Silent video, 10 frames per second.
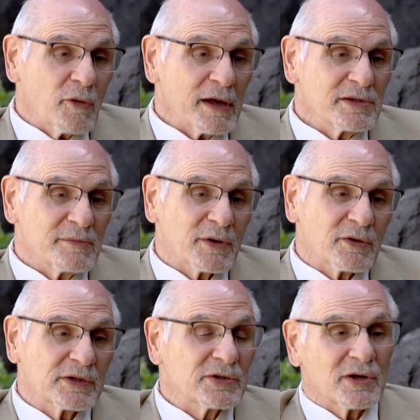question,
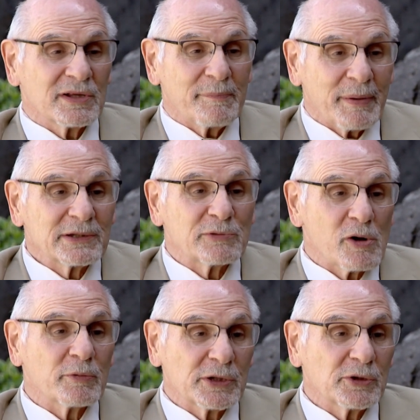because it's going to depend on
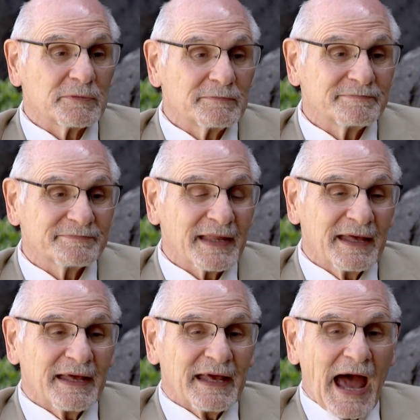what we do.
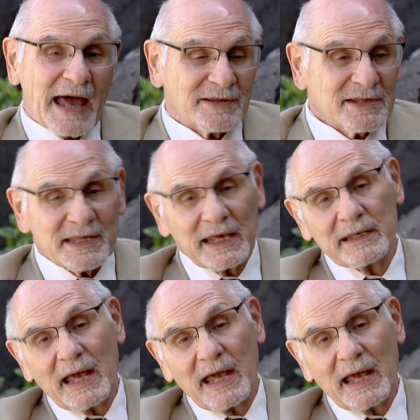As I say,